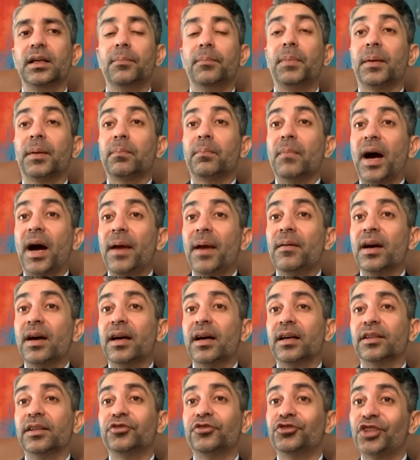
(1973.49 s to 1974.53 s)
But my
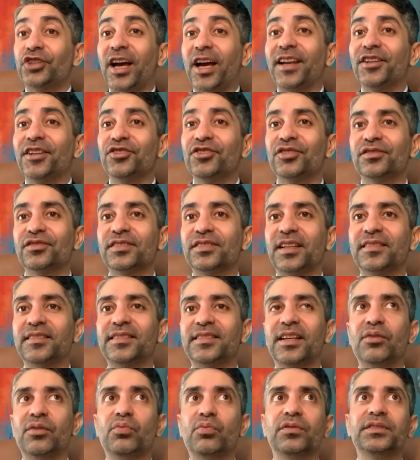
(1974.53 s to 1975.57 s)
uh, challenge, as I
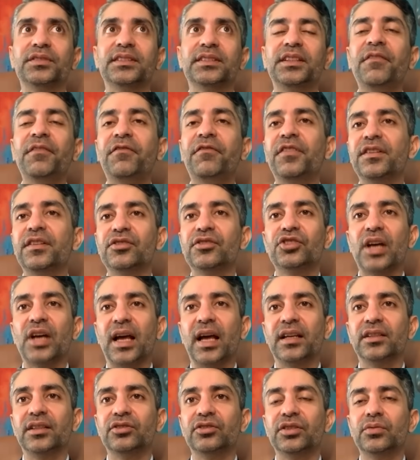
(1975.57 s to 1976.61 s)
said, was a different
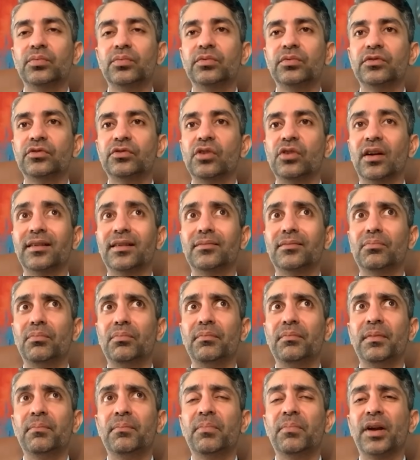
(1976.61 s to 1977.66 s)
challenge. It was not
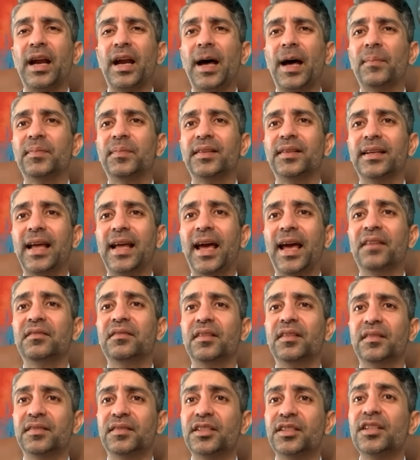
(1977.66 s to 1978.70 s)
perhaps an
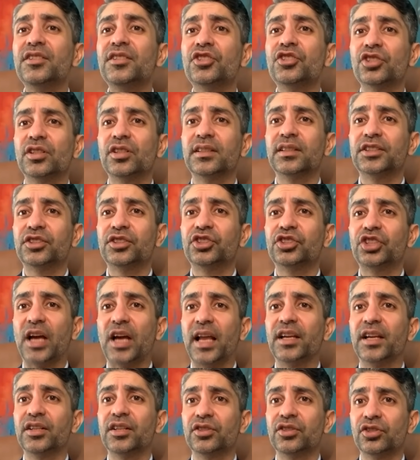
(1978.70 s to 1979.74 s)
existential
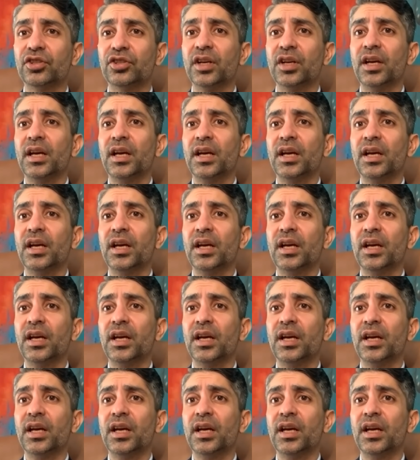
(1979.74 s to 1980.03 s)
challenge,